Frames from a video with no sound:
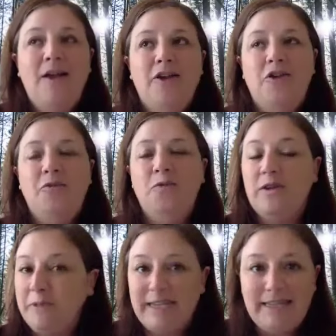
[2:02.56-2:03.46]
You will
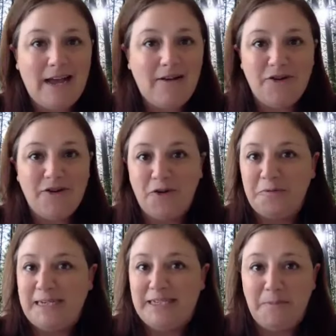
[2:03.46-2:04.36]
complete that on your own
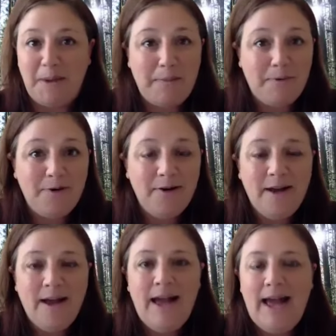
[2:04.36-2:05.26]
piece of paper,
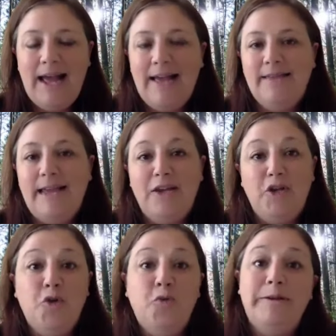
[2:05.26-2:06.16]
and then
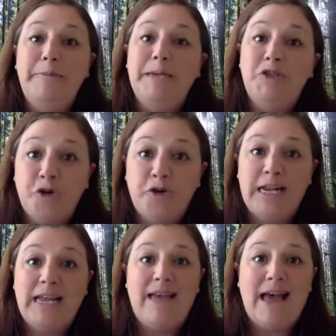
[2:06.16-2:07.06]
you will be
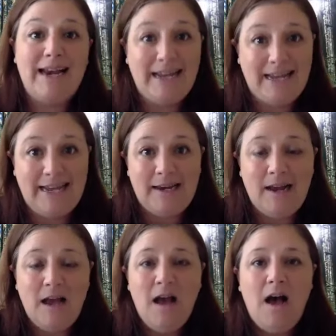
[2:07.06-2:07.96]
turning that in.
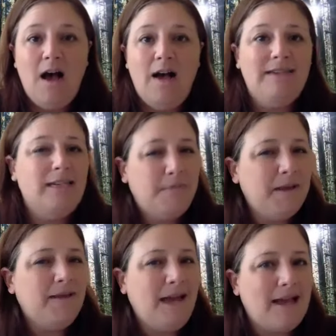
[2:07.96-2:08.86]

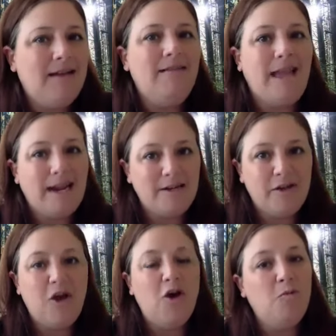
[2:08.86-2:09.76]
Typically, I collect
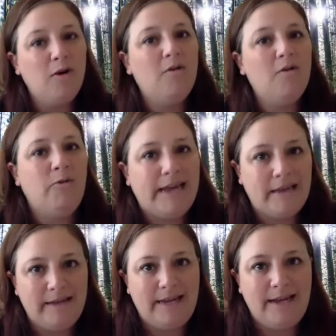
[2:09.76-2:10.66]
the homework
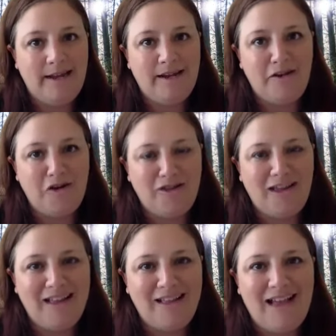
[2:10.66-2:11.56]
weekly in an
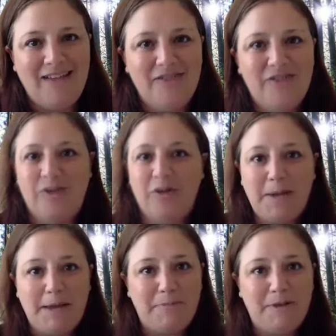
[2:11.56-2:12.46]
online class, so there'll
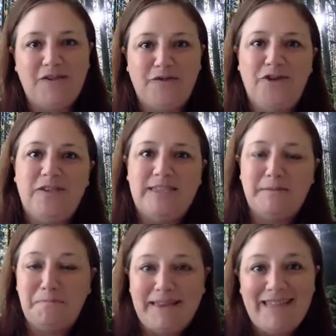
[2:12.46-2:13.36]
be a place for you to
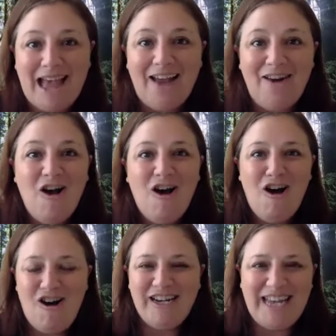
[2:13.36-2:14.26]
submit that
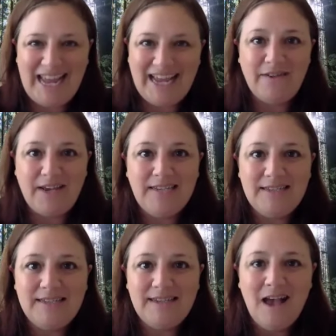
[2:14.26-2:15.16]
on
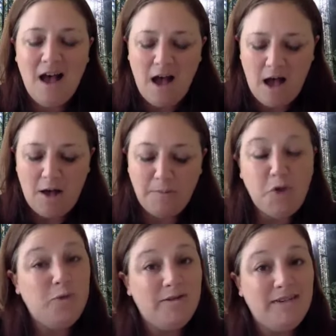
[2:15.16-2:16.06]
Canvas.
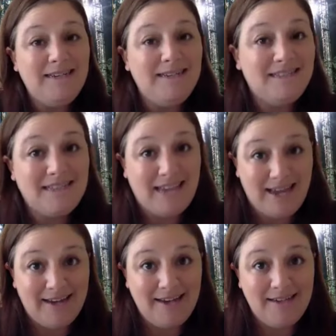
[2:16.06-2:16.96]
You will need to
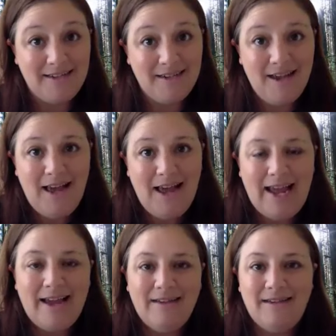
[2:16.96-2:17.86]
scan it,
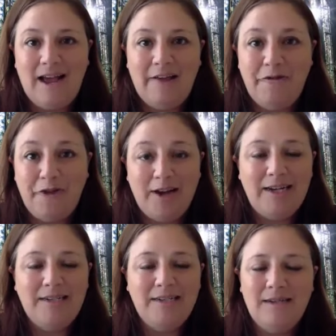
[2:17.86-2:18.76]
and I
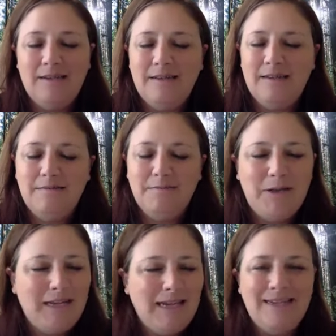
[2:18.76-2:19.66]
find,
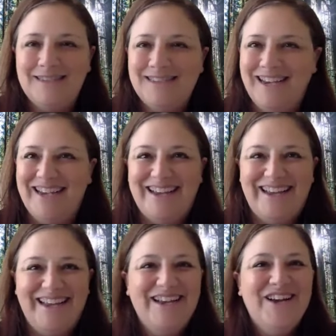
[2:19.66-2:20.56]
please
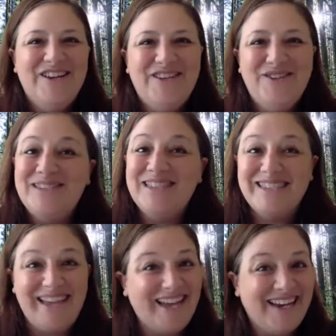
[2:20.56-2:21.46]
use a
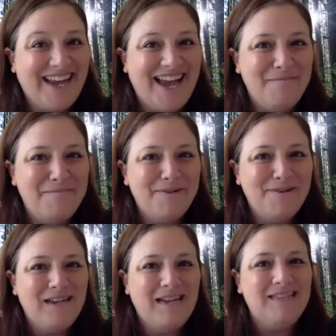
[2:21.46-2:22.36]
scanning app
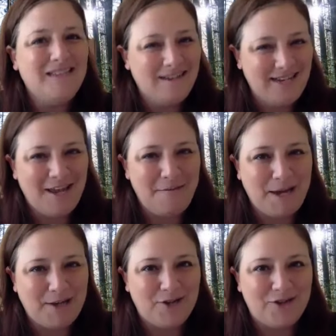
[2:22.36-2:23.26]
instead of taking
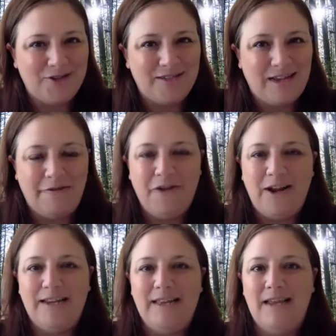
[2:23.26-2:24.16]
pictures. I
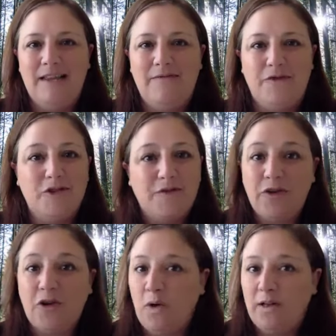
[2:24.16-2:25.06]
find that, first of all,
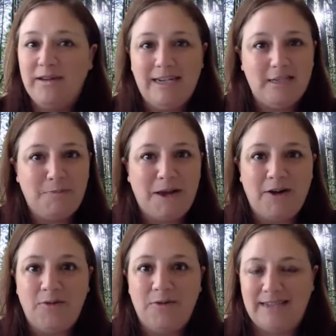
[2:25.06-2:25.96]
the quality is
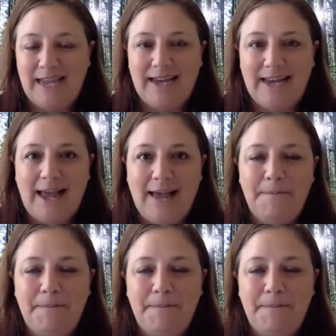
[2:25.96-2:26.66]
better with a scanning app.